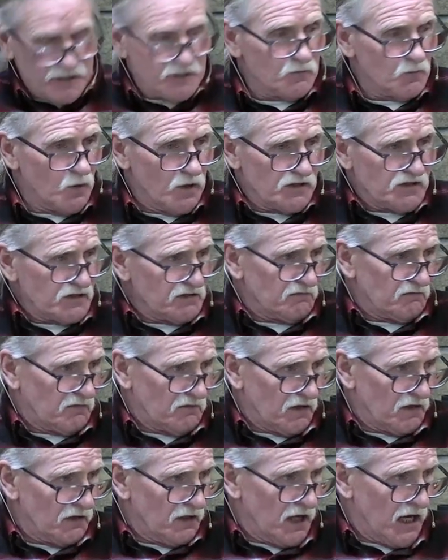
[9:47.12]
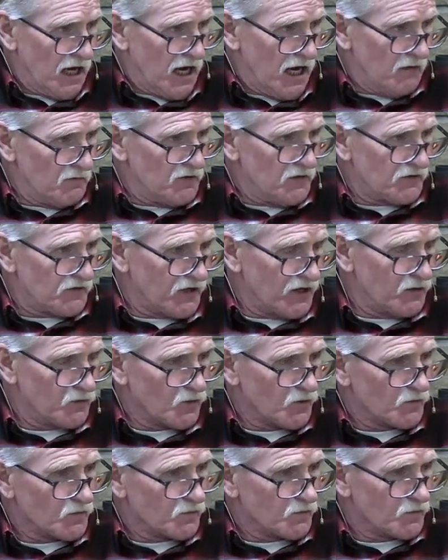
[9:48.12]
it wasn't a lamb that they
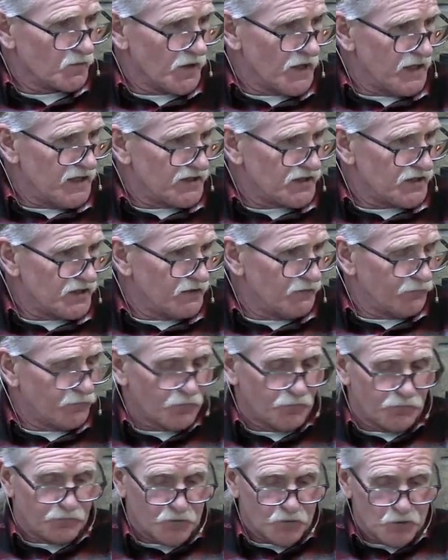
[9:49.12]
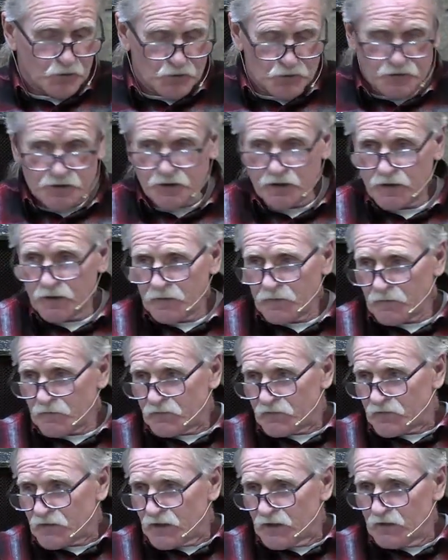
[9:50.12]
were raising for food.
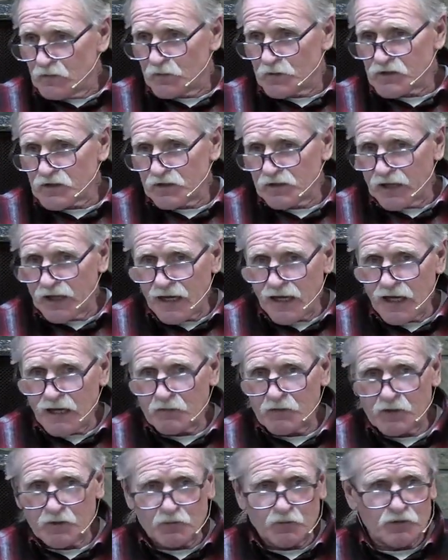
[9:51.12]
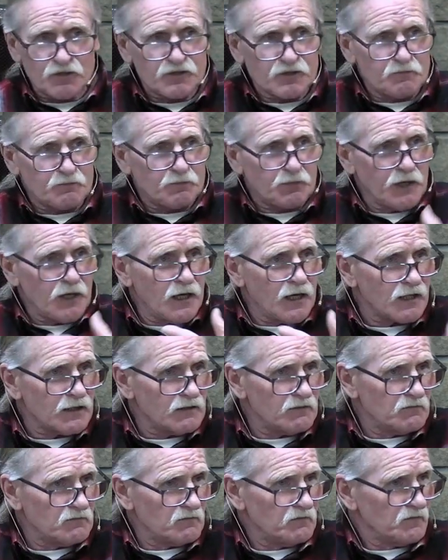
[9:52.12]
It was a lamb that was a pet.
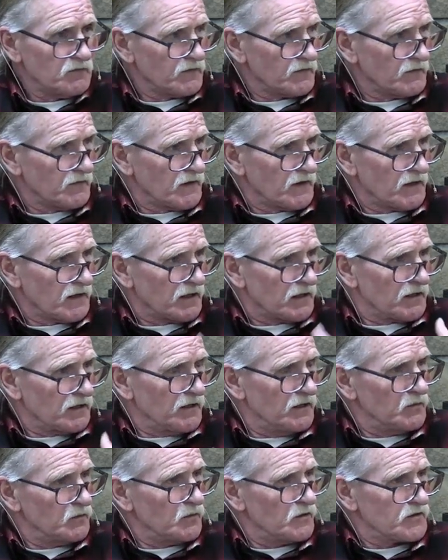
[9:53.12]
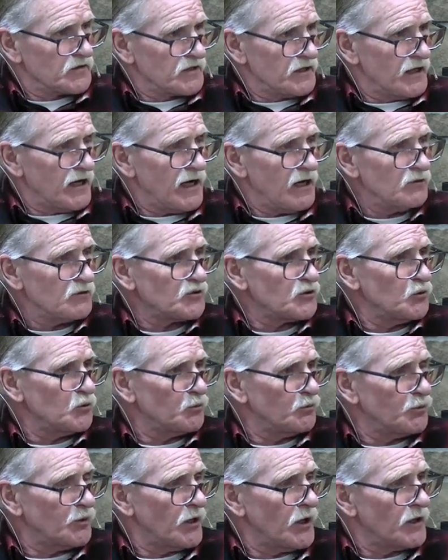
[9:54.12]
It was a
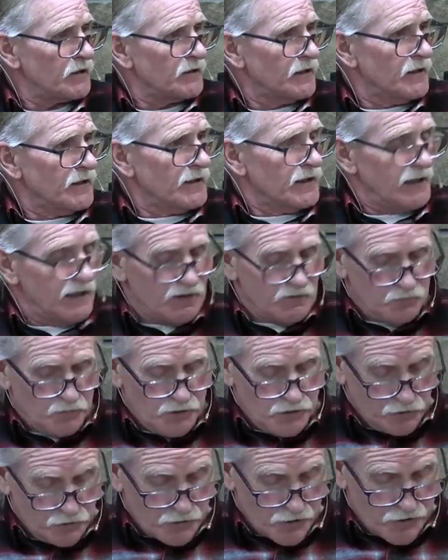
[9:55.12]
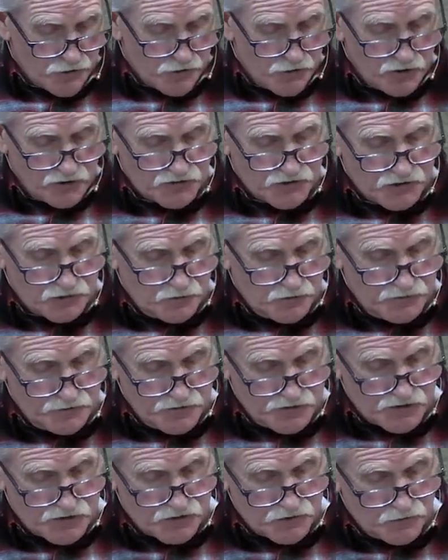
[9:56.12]
household pet. And we learn also in
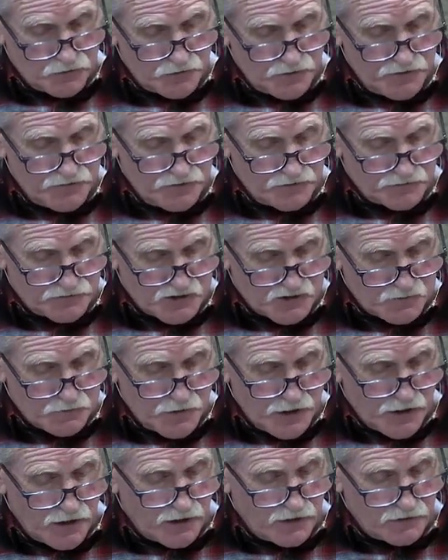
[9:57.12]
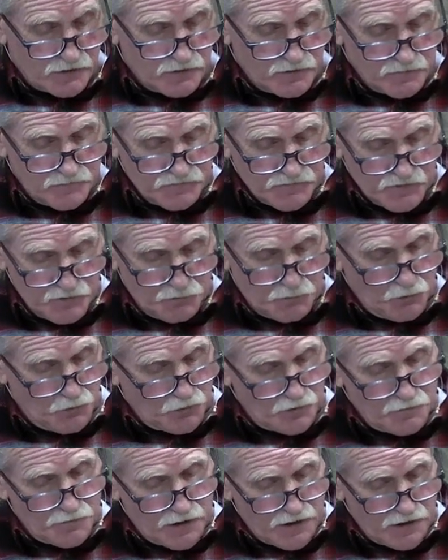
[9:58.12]
the story that this man, the
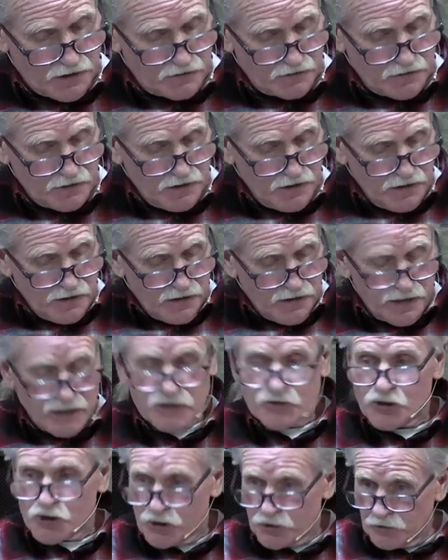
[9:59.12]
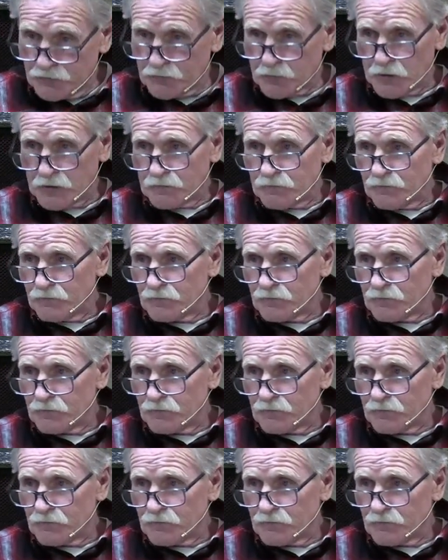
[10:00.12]
poor man, had children.